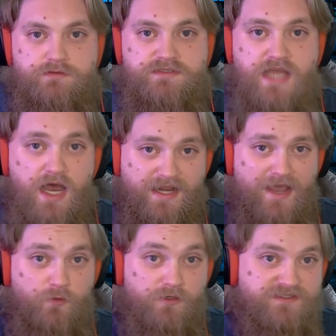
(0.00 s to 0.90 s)
Todd
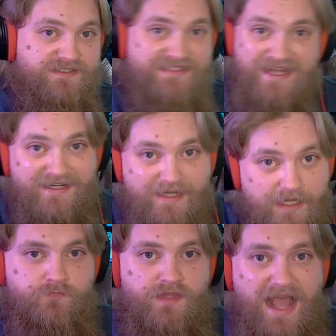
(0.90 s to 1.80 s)
Howard has done it
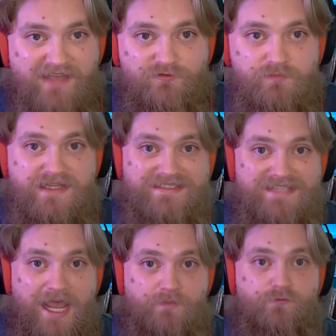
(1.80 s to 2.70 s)
again. I haven't been this
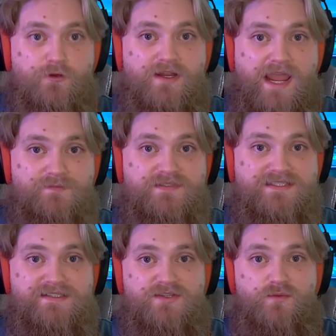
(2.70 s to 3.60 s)
hyped for a game
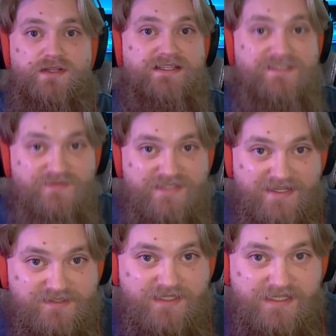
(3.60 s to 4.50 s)
since the release of
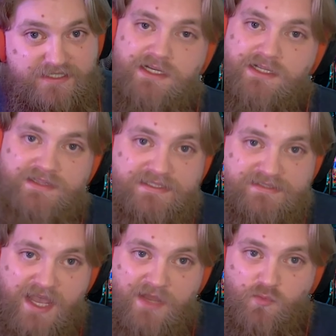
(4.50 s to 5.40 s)
Destiny 2. This
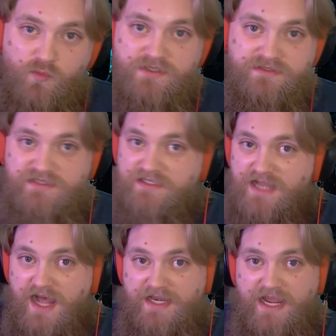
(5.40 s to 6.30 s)
game was
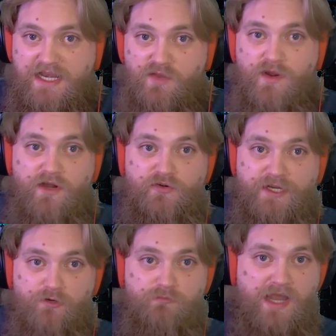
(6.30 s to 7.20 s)
not anywhere
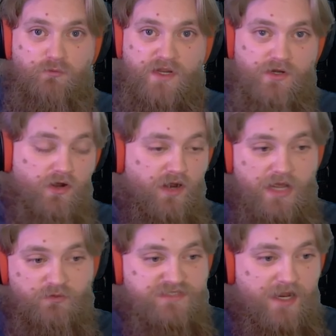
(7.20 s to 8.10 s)
near my radar. I
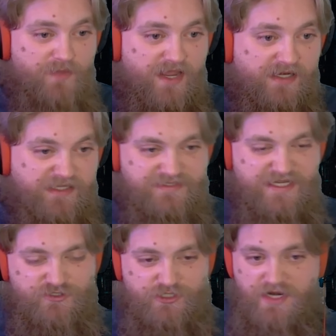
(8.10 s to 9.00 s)
was not paying any
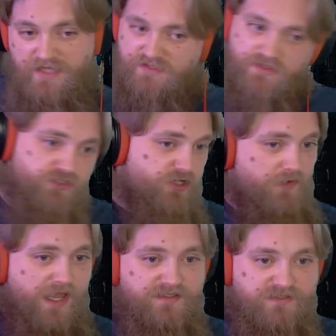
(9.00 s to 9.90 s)
attention. I saw the
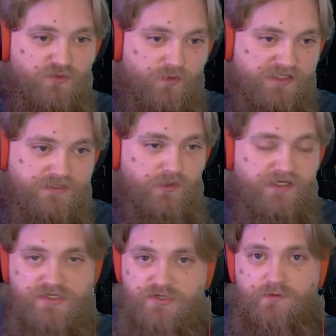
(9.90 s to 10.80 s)
showcase in
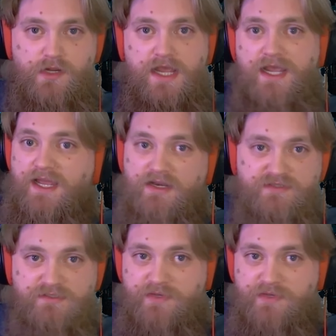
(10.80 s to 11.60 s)
2022 and it was a bit